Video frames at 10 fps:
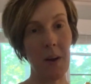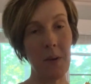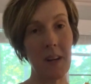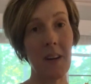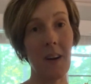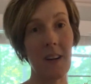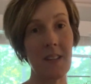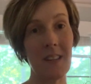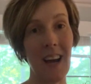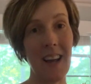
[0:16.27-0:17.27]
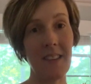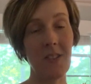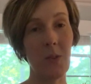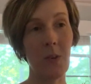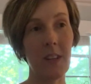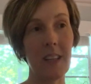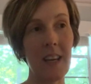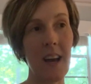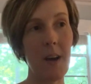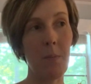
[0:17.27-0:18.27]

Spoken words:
I want to encourage you guys to really